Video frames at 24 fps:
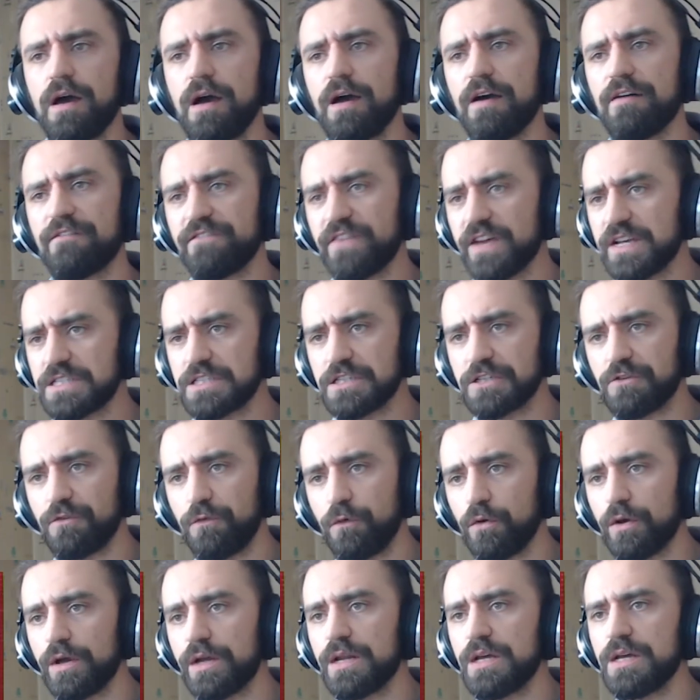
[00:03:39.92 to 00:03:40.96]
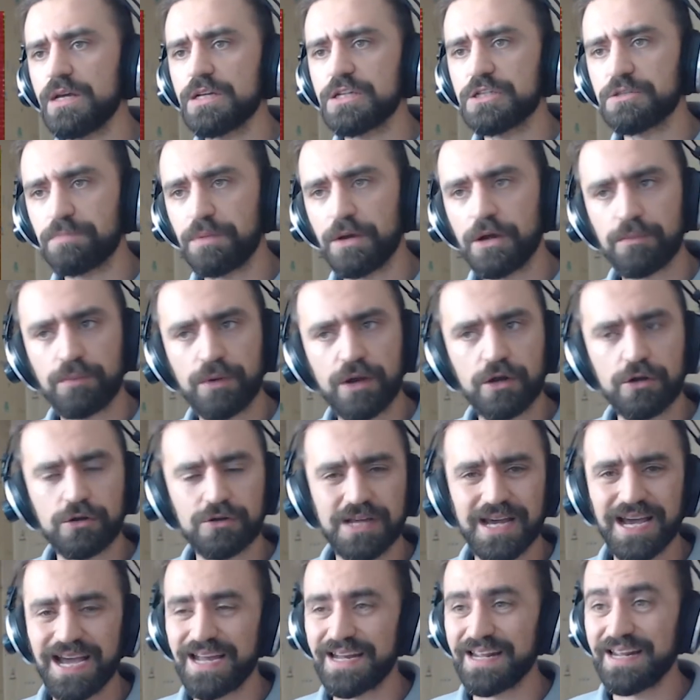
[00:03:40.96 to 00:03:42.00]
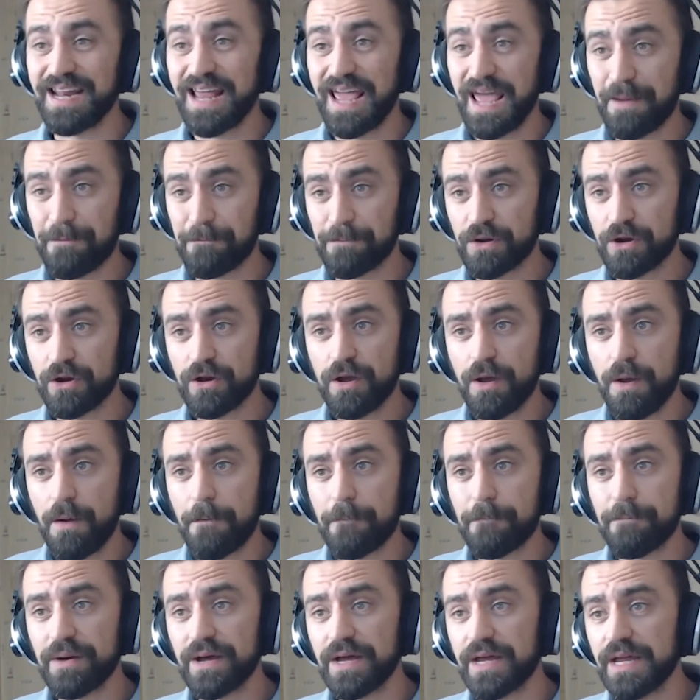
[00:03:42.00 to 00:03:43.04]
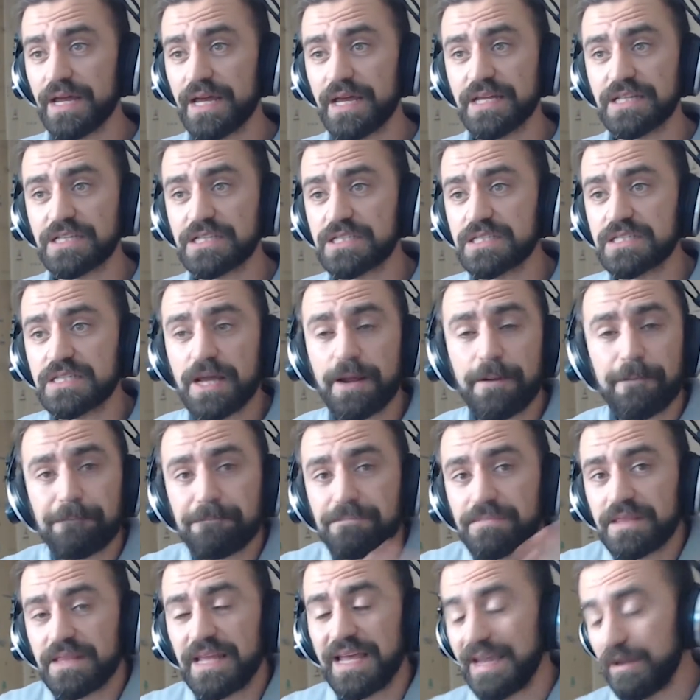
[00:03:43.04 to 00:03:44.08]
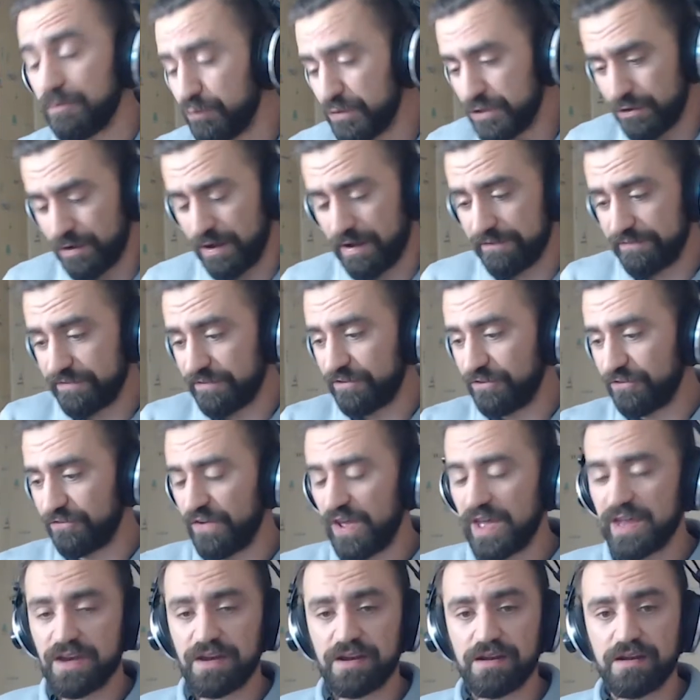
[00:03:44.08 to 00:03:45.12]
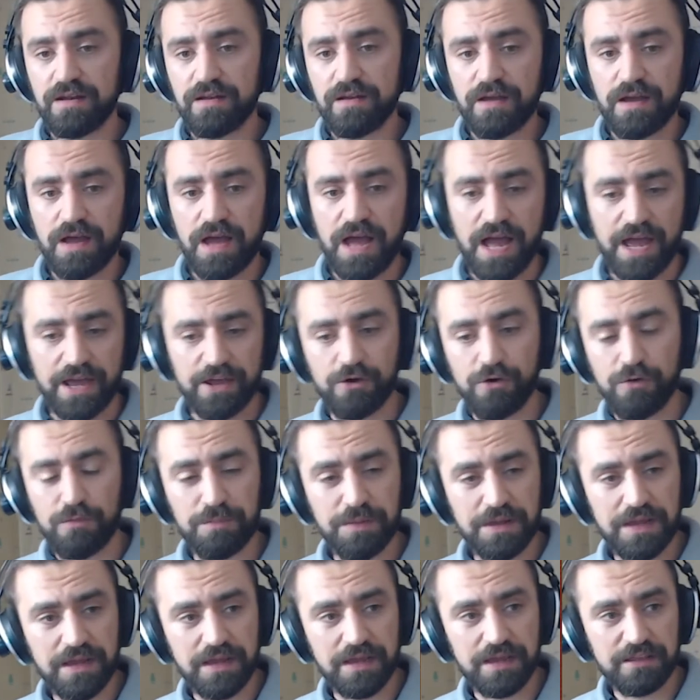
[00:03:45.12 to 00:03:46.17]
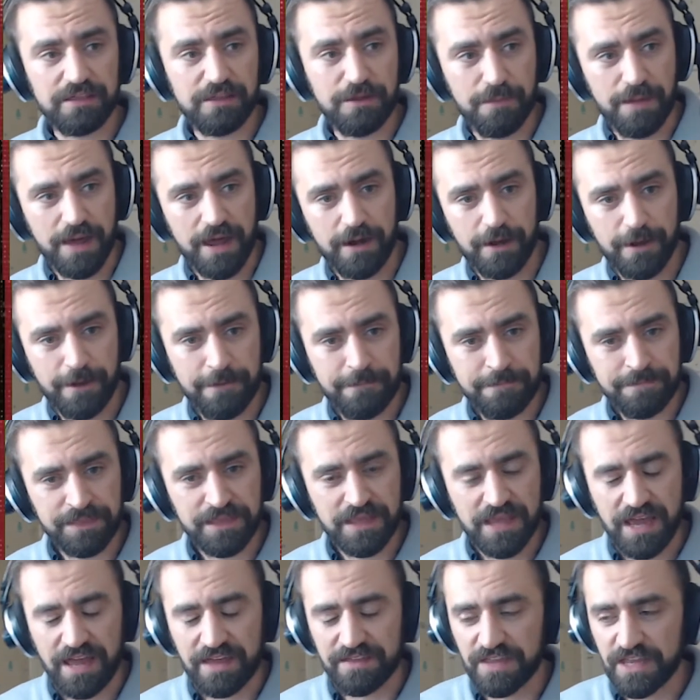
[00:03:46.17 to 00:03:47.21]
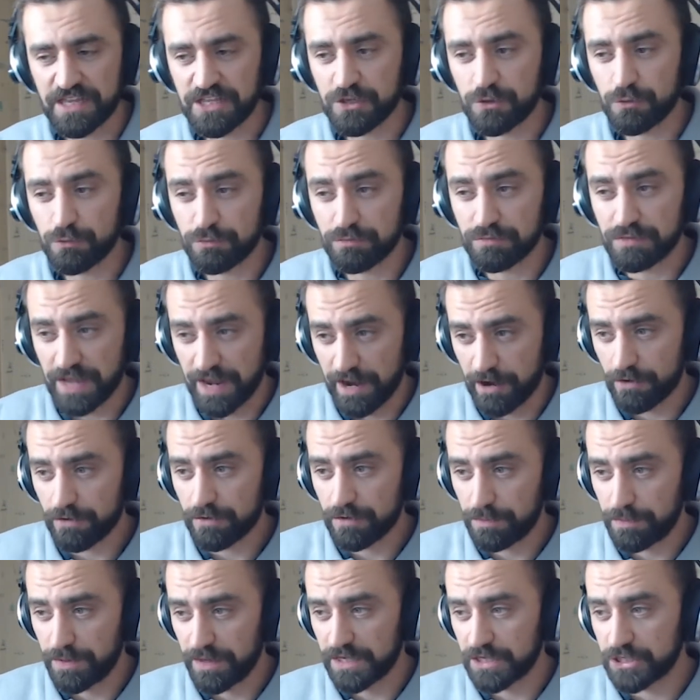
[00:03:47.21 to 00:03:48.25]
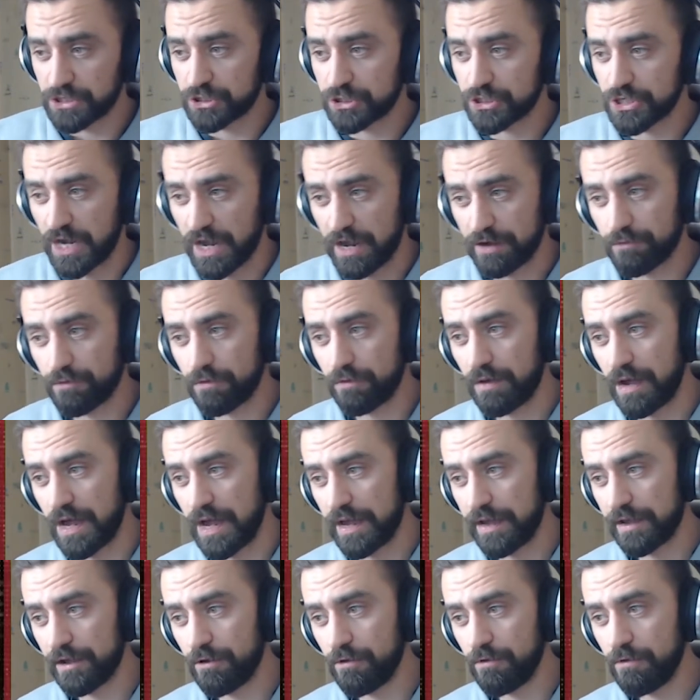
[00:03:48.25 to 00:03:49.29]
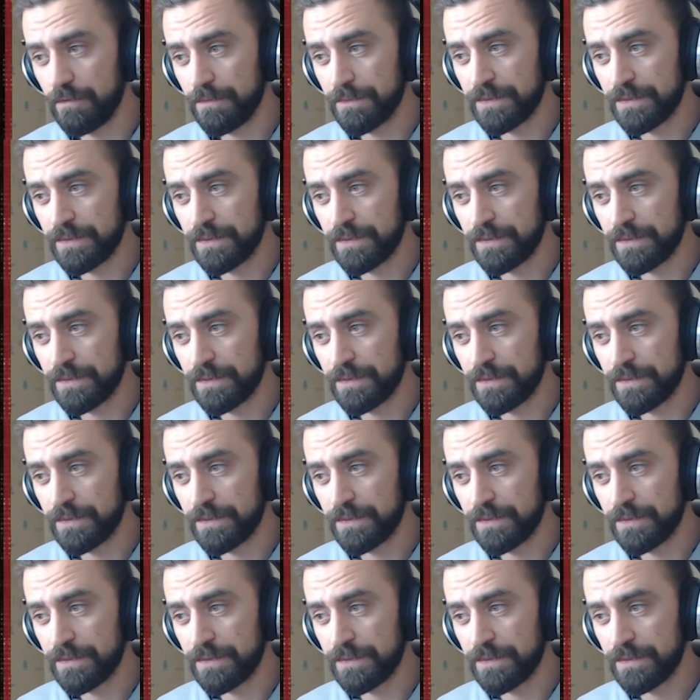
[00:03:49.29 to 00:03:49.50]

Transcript: Faceless Void, Spirit Breaker, Tide, and Ember. But it's like when you have Sven IO being in the meta, and then you dare to pick a Gyro IO,